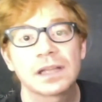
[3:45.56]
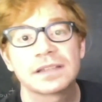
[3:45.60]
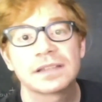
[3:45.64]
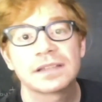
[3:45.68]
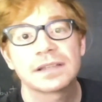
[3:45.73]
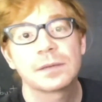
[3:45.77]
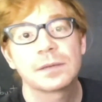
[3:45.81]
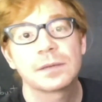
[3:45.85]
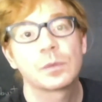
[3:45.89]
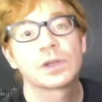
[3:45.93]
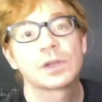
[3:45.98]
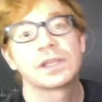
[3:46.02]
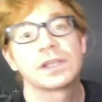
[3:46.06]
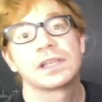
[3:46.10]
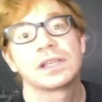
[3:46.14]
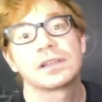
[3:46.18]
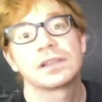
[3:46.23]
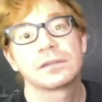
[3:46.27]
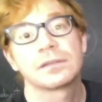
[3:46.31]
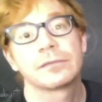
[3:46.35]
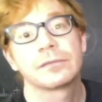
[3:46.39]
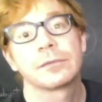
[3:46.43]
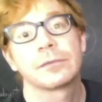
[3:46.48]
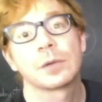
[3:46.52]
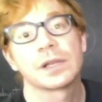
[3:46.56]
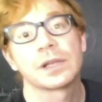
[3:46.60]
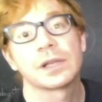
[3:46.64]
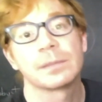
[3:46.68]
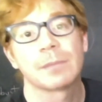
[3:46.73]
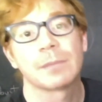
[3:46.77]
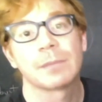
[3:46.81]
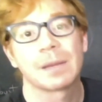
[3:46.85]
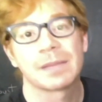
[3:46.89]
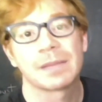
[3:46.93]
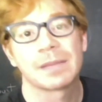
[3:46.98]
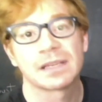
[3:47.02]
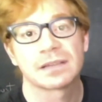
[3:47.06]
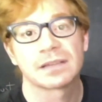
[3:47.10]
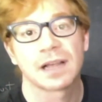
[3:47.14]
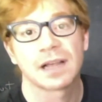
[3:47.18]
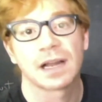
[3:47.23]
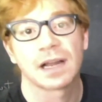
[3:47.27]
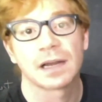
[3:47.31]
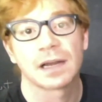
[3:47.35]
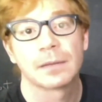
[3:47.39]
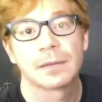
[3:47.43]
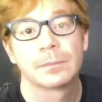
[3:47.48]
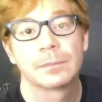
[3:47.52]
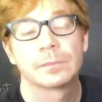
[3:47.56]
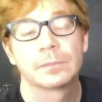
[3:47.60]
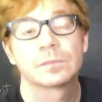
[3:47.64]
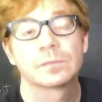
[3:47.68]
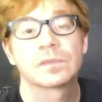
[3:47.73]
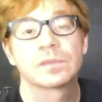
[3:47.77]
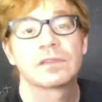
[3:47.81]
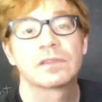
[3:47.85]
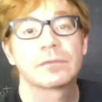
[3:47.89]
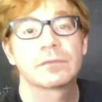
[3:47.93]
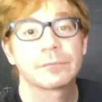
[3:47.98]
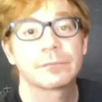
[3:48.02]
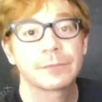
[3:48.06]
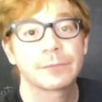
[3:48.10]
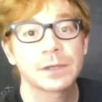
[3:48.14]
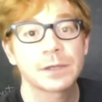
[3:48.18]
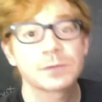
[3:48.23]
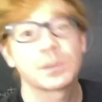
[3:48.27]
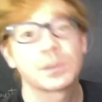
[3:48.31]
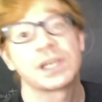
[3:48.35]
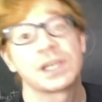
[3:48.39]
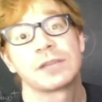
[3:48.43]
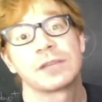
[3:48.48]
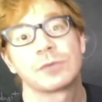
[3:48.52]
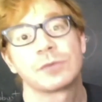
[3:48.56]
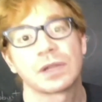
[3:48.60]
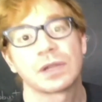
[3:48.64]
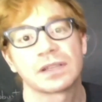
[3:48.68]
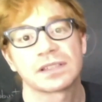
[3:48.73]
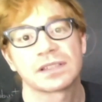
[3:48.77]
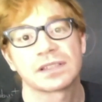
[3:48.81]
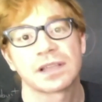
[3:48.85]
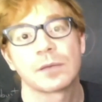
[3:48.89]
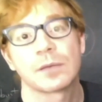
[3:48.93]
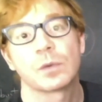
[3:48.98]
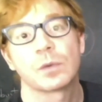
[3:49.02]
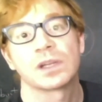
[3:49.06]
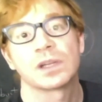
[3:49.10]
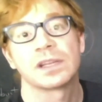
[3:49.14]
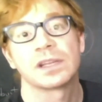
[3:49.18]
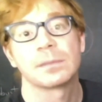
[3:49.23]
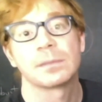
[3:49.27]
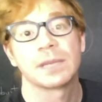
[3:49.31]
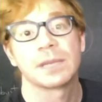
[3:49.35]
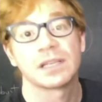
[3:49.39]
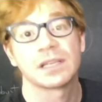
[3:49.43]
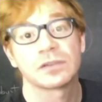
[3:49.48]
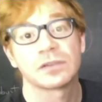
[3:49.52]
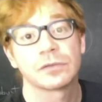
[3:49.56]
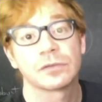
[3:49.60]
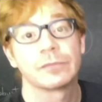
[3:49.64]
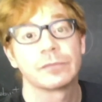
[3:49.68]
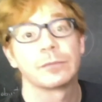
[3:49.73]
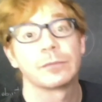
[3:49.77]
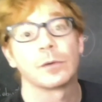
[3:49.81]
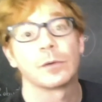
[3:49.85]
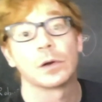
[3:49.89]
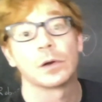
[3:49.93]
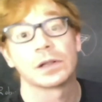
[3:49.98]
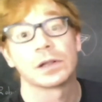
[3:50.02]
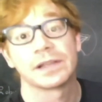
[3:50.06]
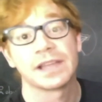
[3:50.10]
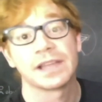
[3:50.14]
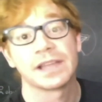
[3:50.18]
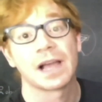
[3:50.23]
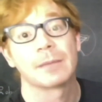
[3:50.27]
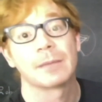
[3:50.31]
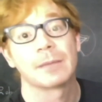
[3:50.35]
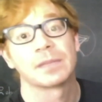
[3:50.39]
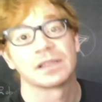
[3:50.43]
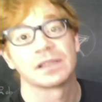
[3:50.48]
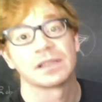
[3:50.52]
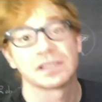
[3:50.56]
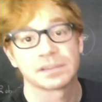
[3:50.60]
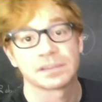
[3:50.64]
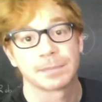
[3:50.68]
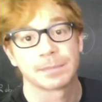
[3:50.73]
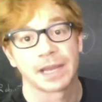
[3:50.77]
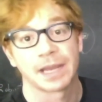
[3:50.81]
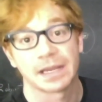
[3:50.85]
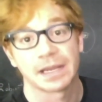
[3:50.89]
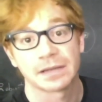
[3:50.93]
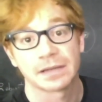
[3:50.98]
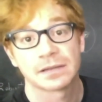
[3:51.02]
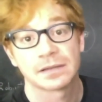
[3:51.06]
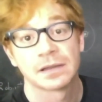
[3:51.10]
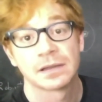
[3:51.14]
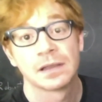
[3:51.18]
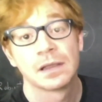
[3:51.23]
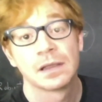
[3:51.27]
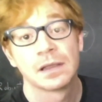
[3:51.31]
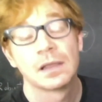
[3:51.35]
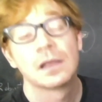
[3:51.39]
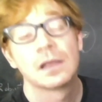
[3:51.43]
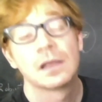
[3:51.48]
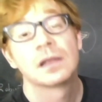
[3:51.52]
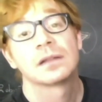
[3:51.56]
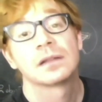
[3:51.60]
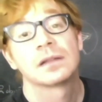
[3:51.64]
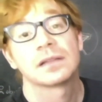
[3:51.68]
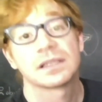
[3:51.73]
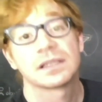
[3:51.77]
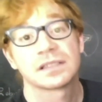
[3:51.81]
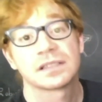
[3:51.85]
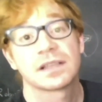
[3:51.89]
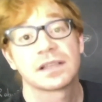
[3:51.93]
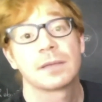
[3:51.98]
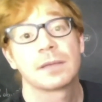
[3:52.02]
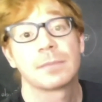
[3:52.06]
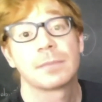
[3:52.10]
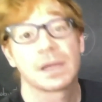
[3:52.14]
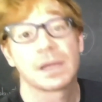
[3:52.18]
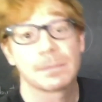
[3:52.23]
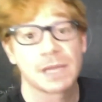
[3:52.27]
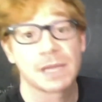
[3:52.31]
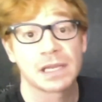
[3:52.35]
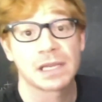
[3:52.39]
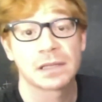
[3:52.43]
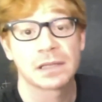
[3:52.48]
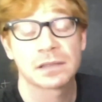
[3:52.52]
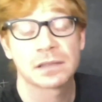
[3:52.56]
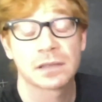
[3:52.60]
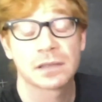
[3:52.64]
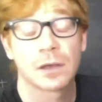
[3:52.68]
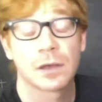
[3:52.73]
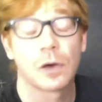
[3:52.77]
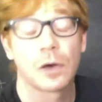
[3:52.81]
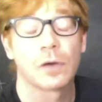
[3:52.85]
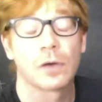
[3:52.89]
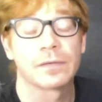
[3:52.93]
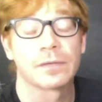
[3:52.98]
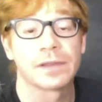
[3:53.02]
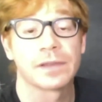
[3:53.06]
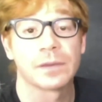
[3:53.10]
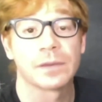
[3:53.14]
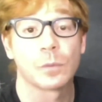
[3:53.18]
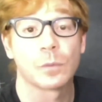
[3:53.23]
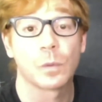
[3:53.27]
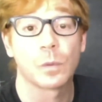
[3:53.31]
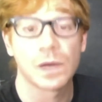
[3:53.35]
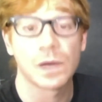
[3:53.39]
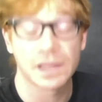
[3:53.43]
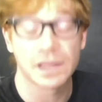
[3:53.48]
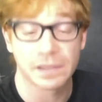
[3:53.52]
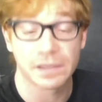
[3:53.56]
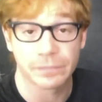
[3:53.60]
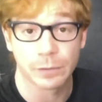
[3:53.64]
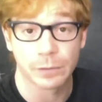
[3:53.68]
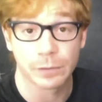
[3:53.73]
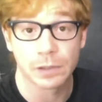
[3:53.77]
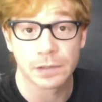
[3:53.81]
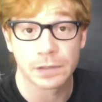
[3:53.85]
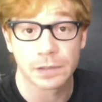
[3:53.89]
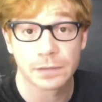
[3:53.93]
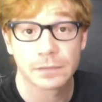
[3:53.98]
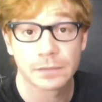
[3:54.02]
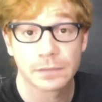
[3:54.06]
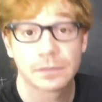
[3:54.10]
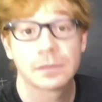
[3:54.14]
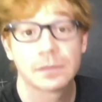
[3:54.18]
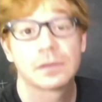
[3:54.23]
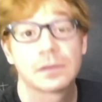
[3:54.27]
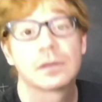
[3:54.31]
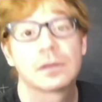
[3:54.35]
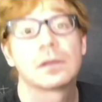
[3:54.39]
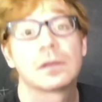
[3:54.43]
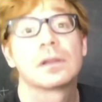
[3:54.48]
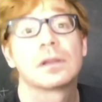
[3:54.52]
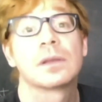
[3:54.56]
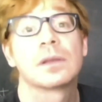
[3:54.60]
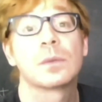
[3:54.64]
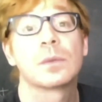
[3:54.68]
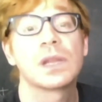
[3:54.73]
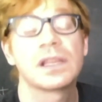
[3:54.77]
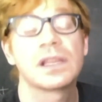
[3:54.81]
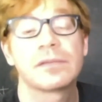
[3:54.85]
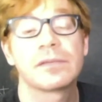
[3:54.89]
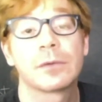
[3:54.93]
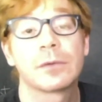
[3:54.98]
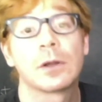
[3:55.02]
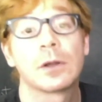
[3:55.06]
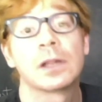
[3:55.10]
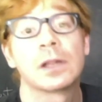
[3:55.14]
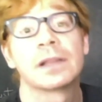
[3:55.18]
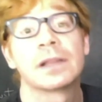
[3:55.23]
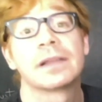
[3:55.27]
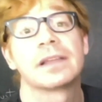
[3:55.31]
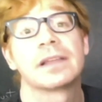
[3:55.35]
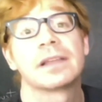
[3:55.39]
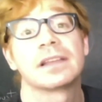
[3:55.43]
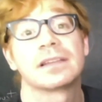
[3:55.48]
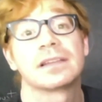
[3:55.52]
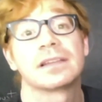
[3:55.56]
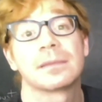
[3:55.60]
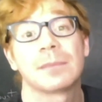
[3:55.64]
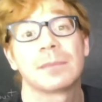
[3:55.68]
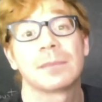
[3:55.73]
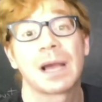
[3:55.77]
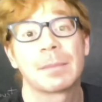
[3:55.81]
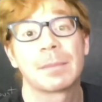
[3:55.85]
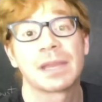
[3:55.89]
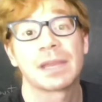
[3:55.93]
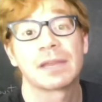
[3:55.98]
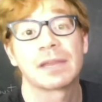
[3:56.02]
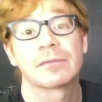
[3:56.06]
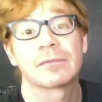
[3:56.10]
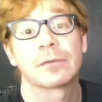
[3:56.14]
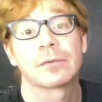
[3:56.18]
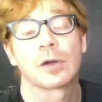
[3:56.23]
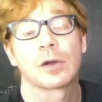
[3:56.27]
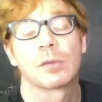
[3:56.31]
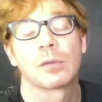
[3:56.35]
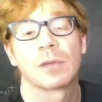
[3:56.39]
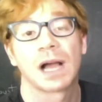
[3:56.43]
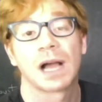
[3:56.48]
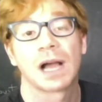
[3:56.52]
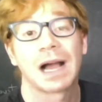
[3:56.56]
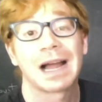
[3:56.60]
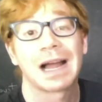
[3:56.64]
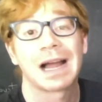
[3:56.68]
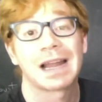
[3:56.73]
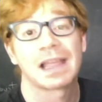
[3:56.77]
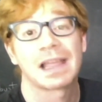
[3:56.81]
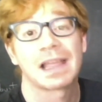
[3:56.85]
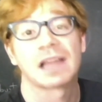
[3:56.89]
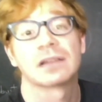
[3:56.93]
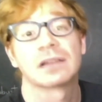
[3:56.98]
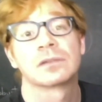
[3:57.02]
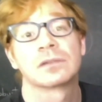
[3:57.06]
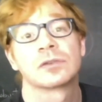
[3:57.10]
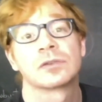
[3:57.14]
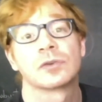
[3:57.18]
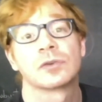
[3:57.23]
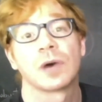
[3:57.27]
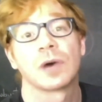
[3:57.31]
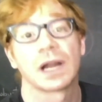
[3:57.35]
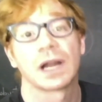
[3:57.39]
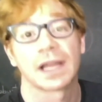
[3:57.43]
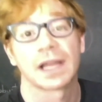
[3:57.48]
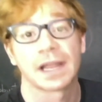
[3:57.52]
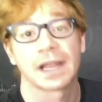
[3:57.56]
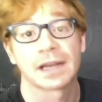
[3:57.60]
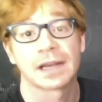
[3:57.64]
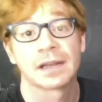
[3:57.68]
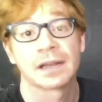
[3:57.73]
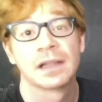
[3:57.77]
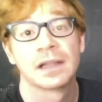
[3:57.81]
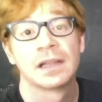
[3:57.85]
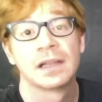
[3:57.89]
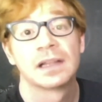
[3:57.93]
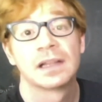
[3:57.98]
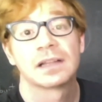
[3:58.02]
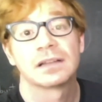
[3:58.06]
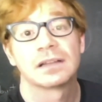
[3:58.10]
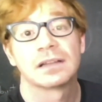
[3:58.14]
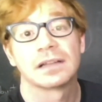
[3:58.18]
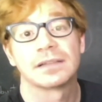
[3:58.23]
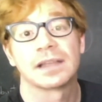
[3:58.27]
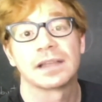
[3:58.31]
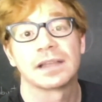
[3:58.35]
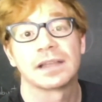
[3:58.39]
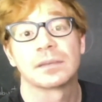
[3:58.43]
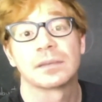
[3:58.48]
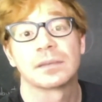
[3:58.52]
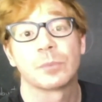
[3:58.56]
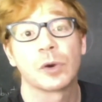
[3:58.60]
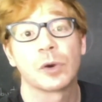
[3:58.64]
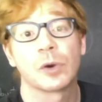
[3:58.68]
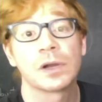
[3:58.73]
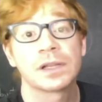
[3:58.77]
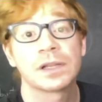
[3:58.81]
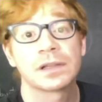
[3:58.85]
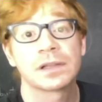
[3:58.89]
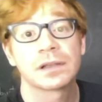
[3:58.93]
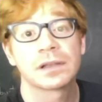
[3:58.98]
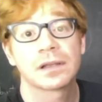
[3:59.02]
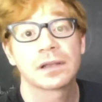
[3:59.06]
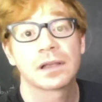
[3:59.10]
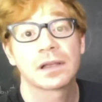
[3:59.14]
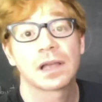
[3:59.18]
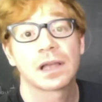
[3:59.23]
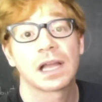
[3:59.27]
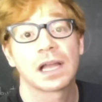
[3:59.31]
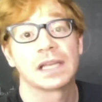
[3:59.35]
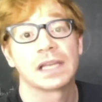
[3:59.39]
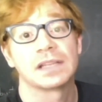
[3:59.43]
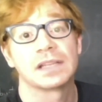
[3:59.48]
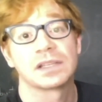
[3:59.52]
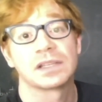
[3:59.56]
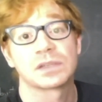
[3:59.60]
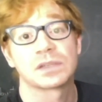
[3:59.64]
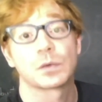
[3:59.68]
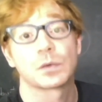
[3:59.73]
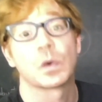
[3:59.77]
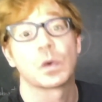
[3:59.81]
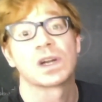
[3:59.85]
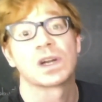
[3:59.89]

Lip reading: see what these folding mappings are. First, we need to understand what it means to fold the ambient space. This is done by means of the Windy fold. The Windy fold is a mapping from Rn to Rn that takes a point and it squares